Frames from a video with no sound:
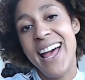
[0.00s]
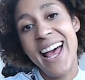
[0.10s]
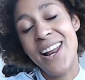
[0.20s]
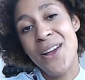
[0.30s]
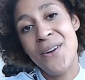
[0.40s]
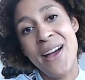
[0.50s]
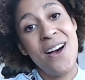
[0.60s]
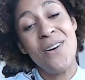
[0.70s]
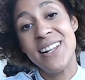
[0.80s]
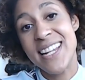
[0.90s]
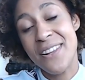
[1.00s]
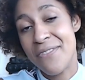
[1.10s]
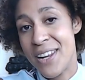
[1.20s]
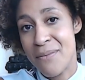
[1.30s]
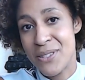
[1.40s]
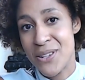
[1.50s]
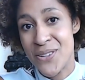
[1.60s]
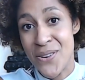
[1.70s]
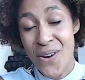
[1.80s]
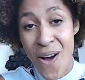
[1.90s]

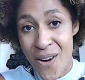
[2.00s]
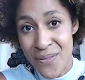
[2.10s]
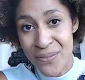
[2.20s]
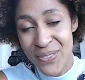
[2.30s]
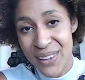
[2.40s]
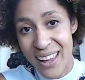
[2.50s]
hello@holidayphillips.com.